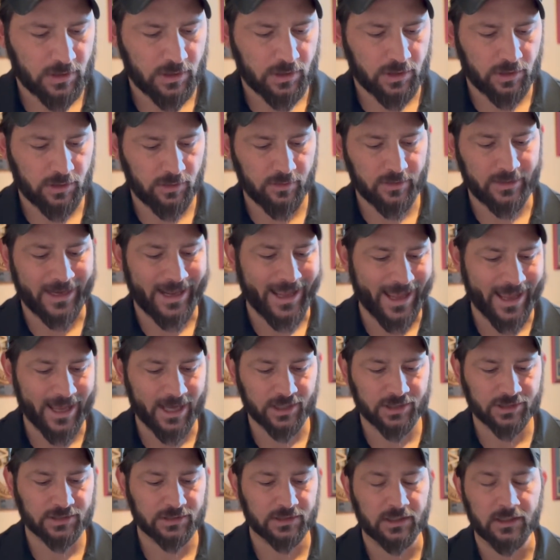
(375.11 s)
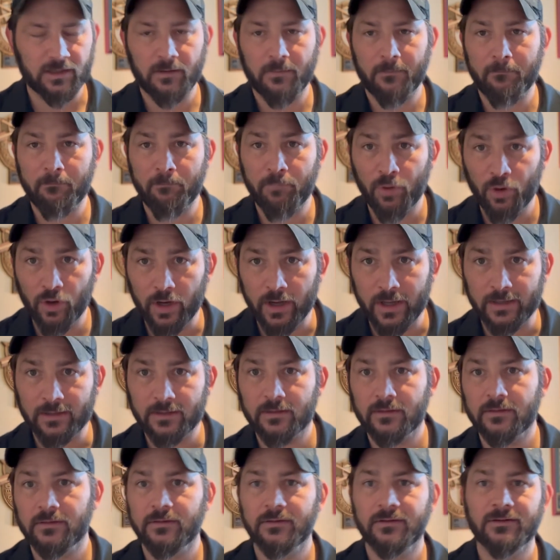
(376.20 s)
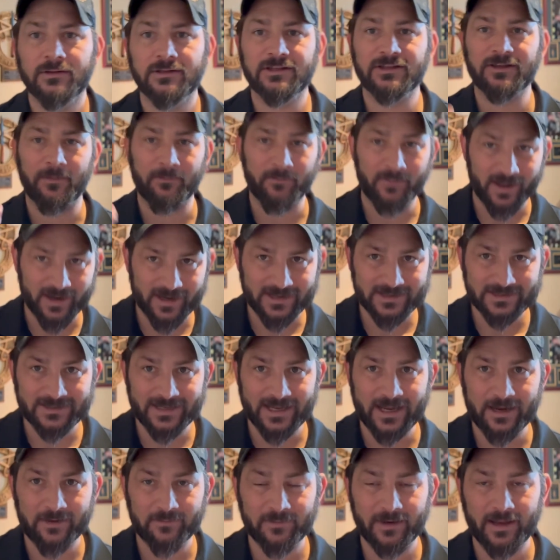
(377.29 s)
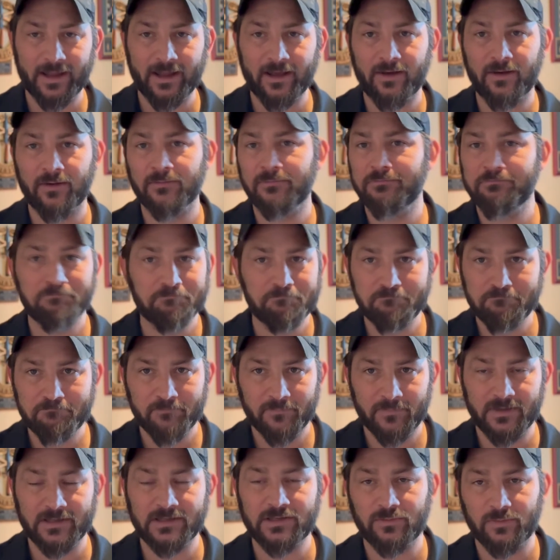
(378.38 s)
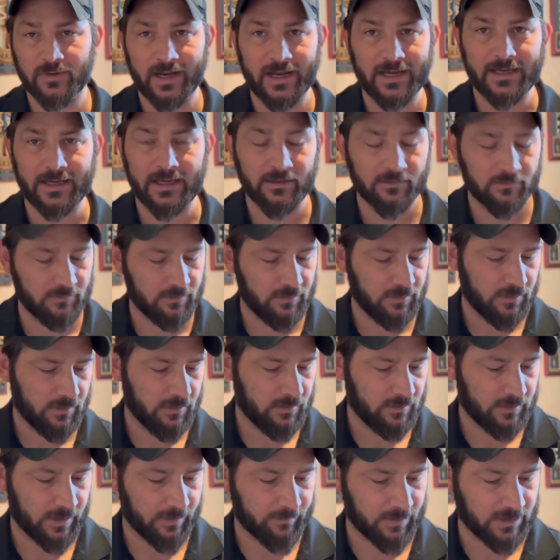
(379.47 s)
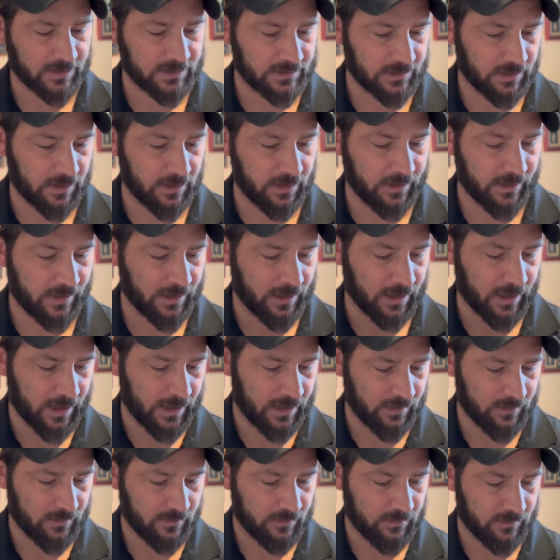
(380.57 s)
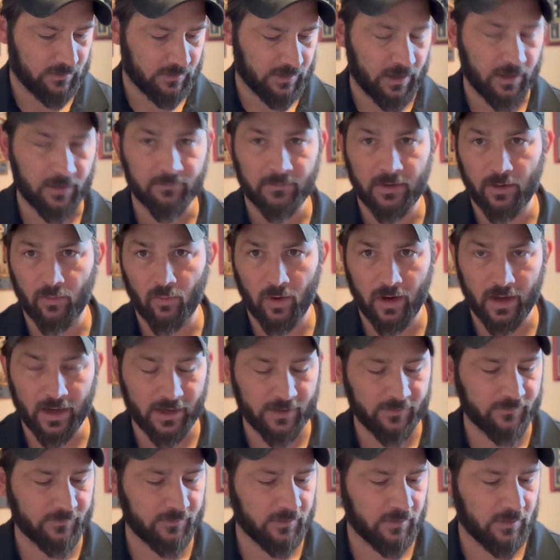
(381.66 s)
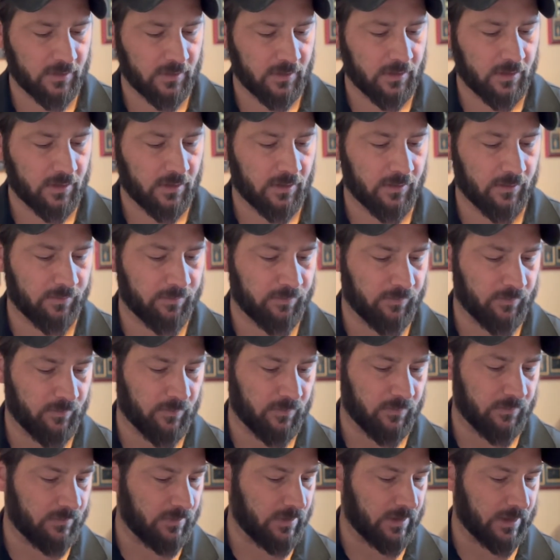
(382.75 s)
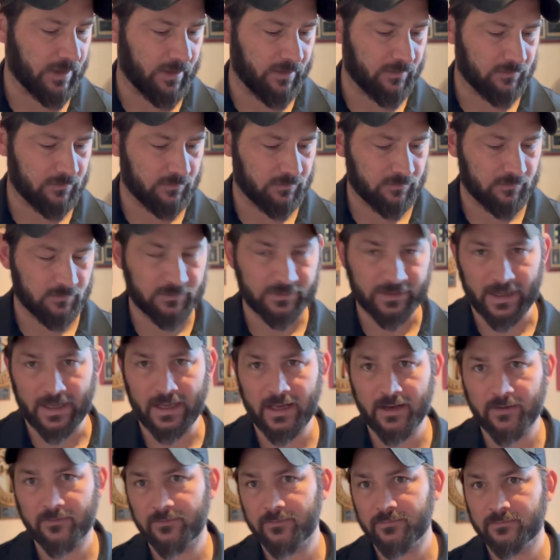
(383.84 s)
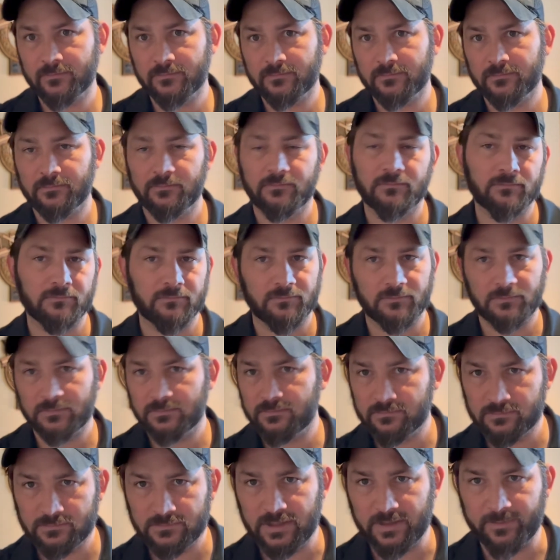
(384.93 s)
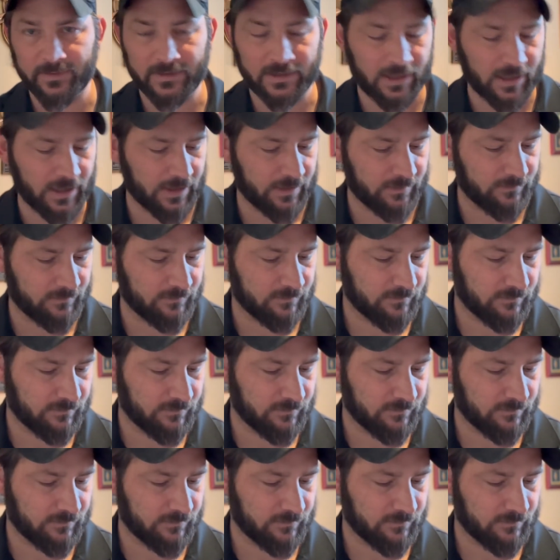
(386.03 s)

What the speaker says: you can actually put somebody's name down. This is what I did. Like my son and I and my wife. I got Dave, TP9,